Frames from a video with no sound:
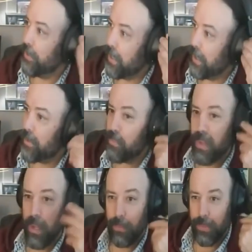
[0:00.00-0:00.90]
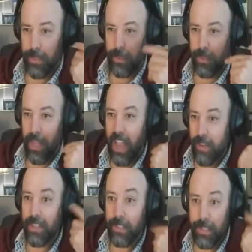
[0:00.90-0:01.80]
ear to be able to have
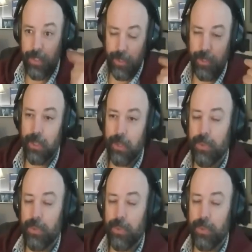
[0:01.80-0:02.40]
it listen to you.